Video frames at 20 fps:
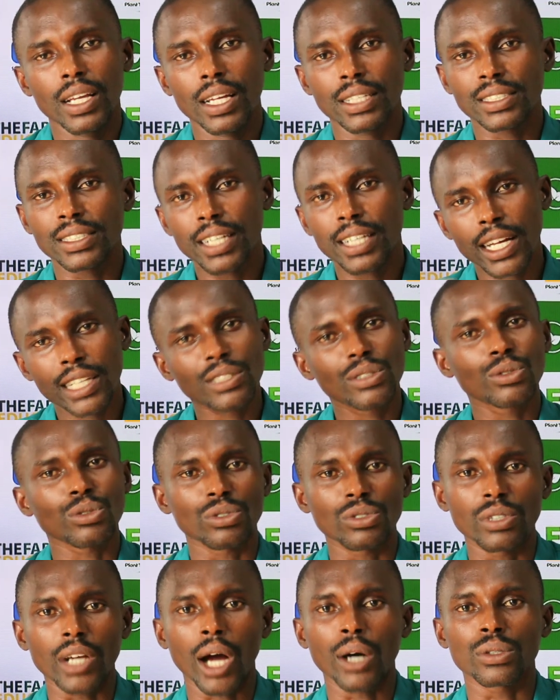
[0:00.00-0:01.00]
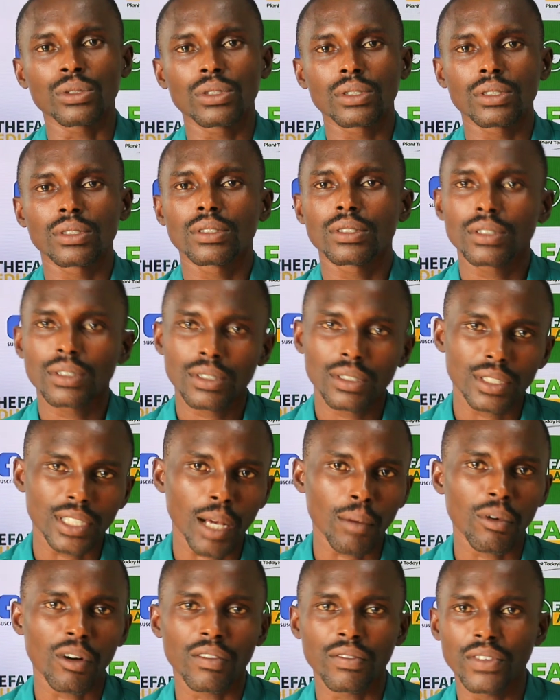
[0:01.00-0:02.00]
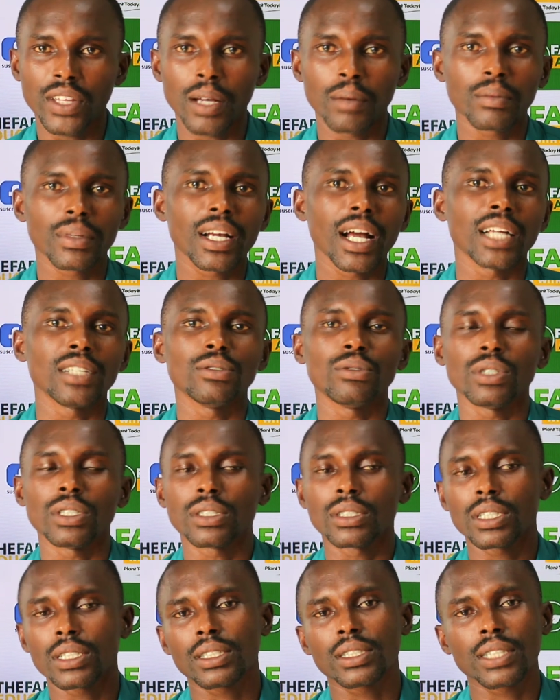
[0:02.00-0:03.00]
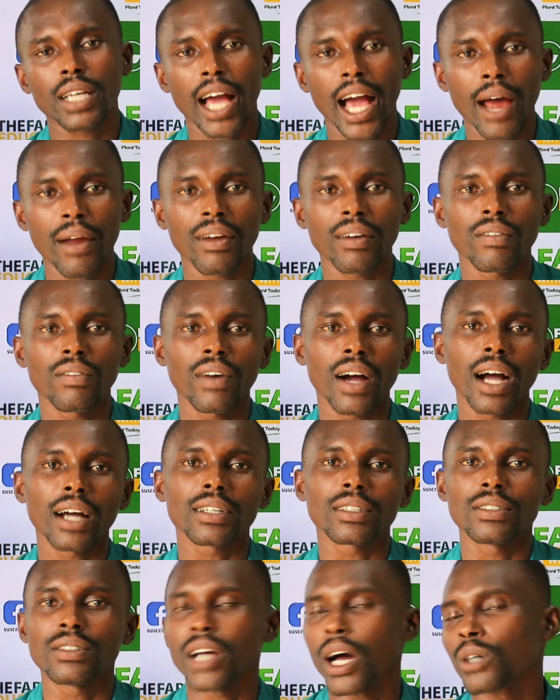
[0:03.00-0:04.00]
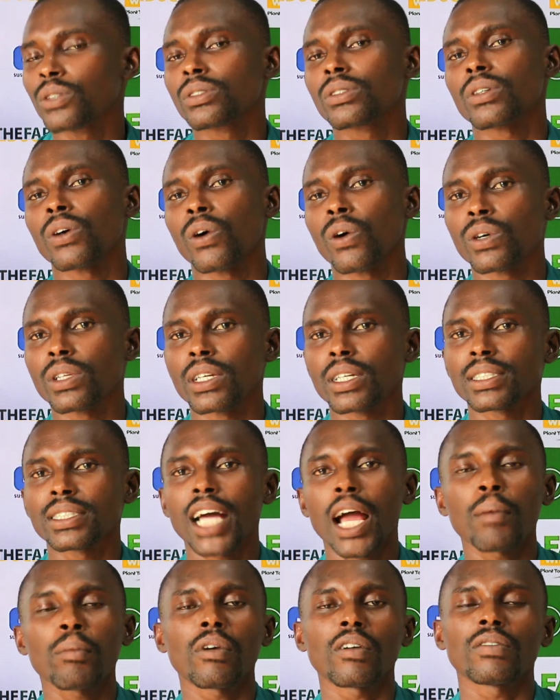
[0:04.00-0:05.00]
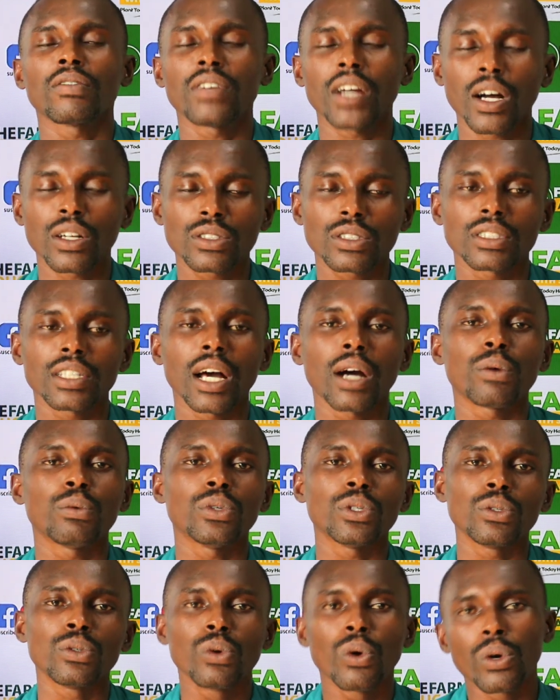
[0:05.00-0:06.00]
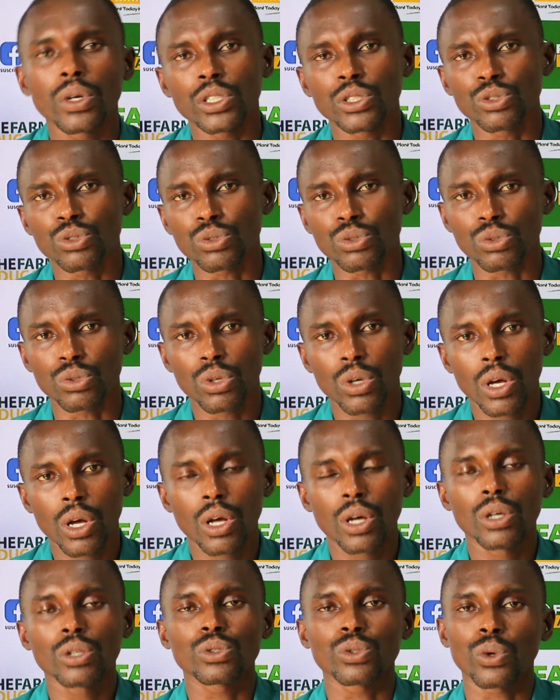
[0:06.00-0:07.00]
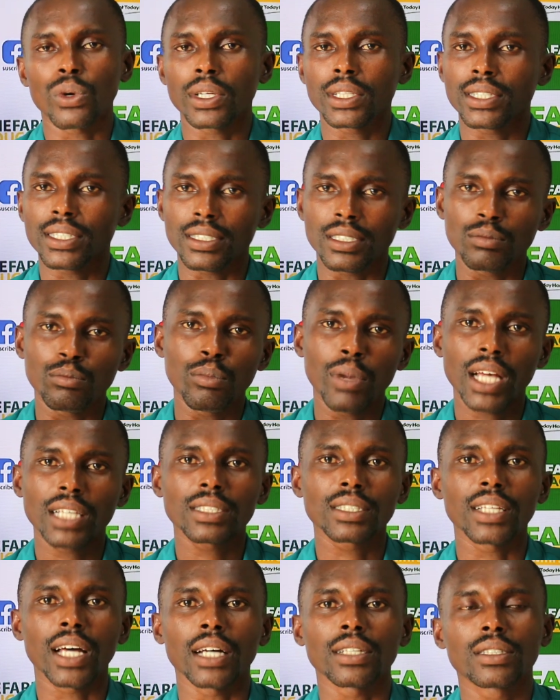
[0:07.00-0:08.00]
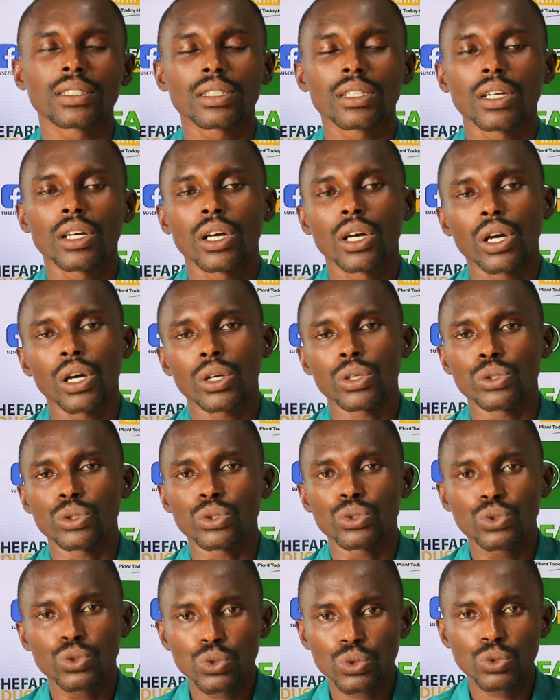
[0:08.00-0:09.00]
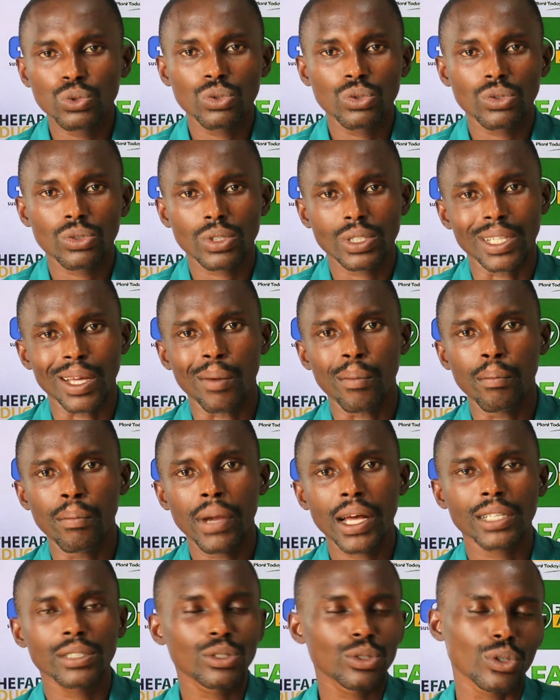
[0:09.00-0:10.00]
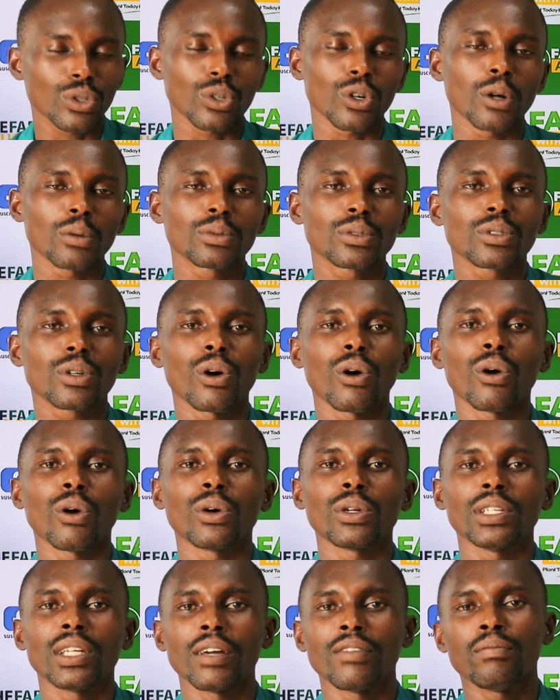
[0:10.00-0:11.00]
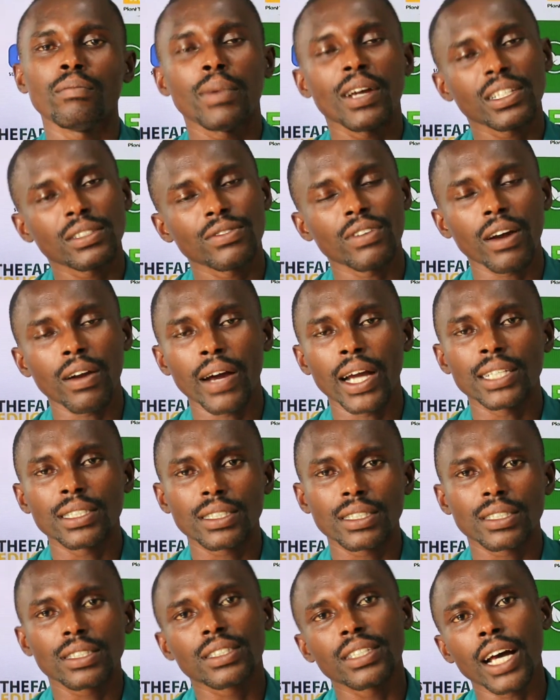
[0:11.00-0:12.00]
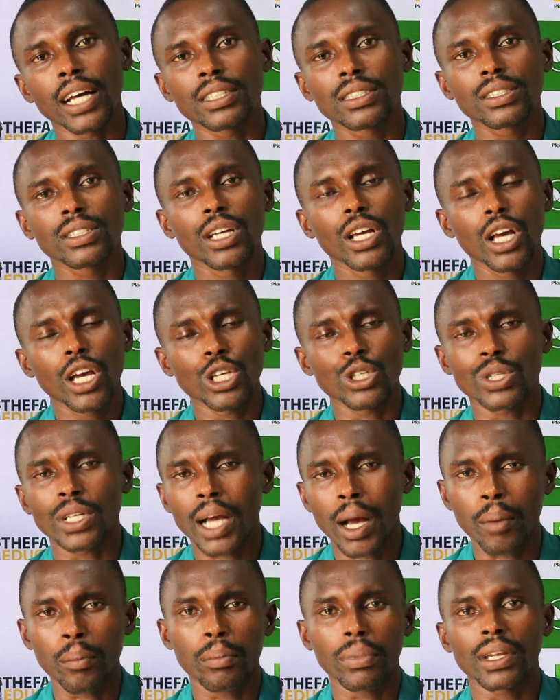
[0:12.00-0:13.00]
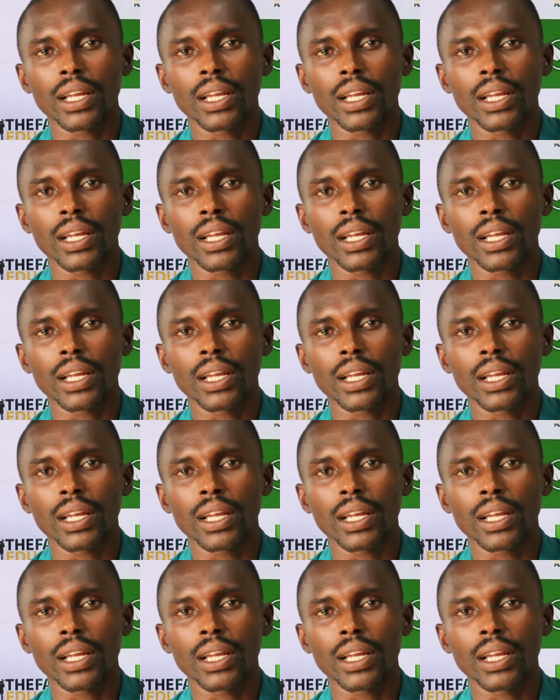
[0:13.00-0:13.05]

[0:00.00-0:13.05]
it gets to drought, some of them can resist however drought or the type of drought that we go into. So it is best that you choose the best crops or the best varieties that you can